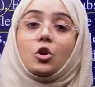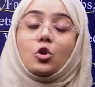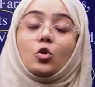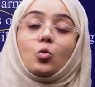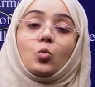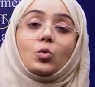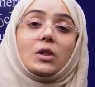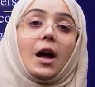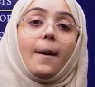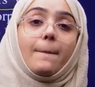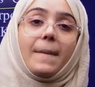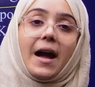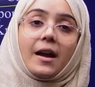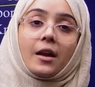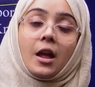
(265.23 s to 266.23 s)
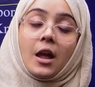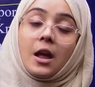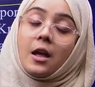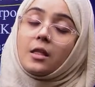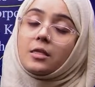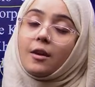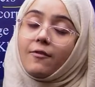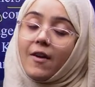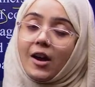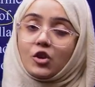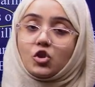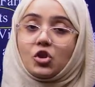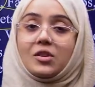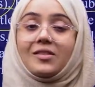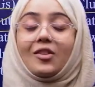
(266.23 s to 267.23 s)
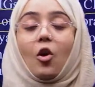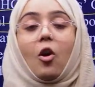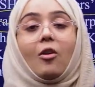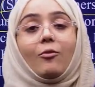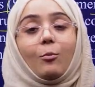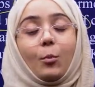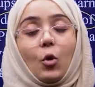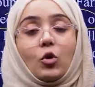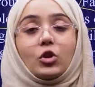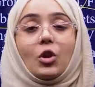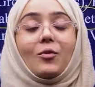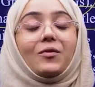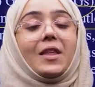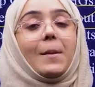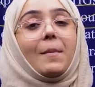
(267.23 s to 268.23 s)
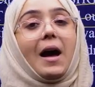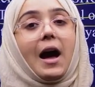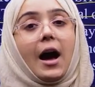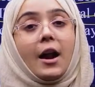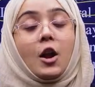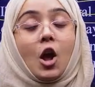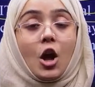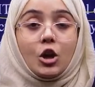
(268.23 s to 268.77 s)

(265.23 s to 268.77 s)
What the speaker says: to the bank. The functions of both of them are